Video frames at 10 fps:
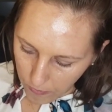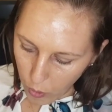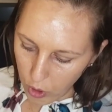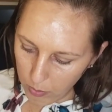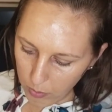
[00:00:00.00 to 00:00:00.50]

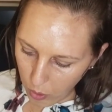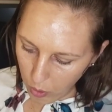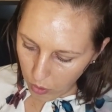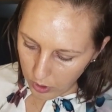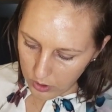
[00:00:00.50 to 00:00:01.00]

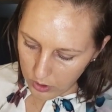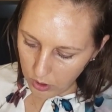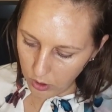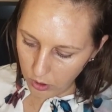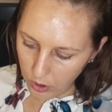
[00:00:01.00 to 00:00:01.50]

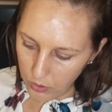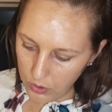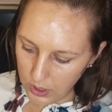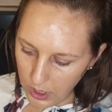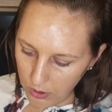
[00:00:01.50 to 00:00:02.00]
4-port
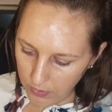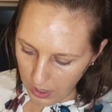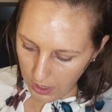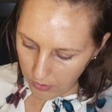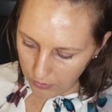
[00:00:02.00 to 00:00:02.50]
closed center
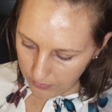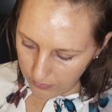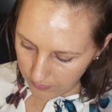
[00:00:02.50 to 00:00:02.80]
valve.